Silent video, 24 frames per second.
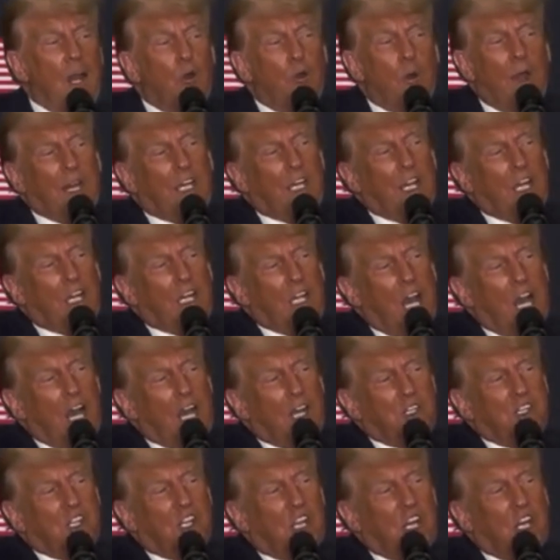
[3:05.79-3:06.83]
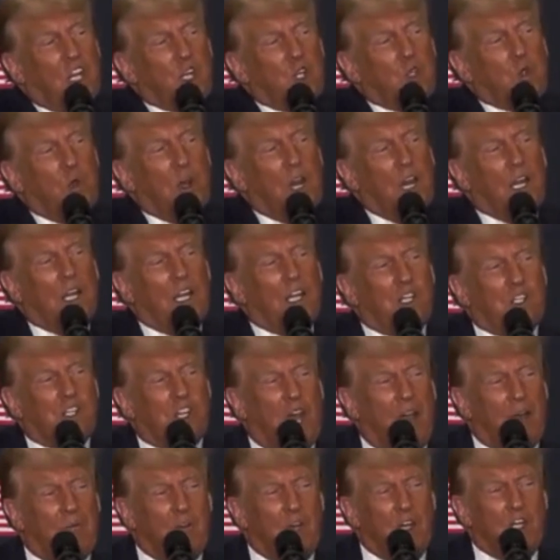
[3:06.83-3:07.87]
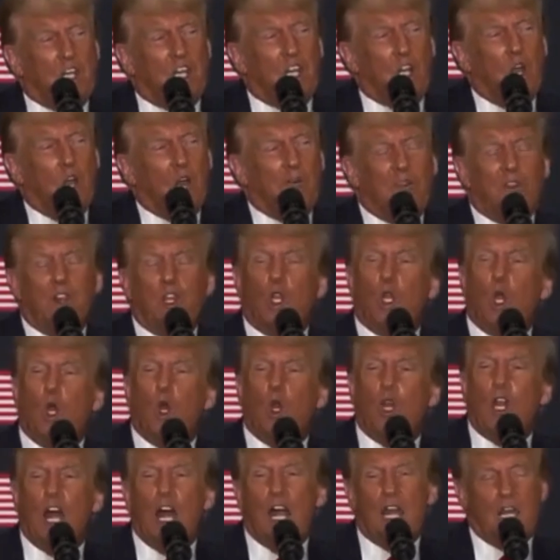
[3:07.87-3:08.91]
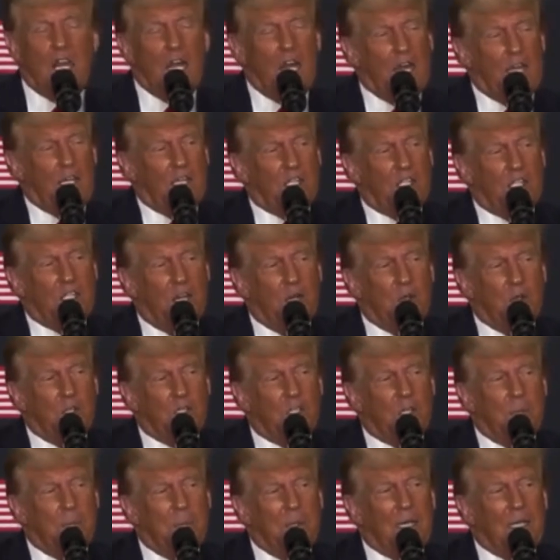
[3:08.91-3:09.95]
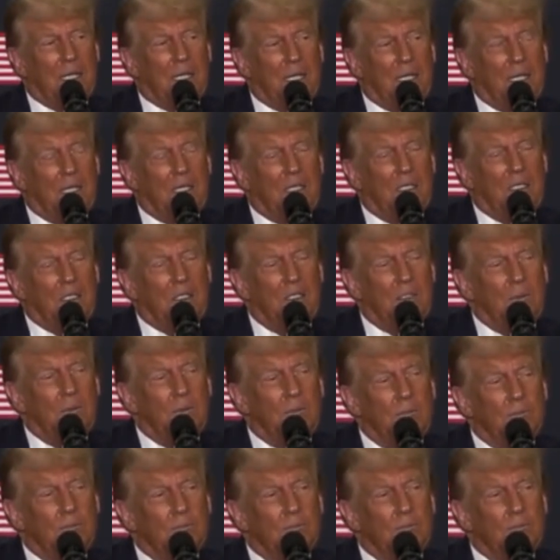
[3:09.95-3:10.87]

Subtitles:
and recognizing Israeli sovereignty over the Golan Heights. That was a big deal.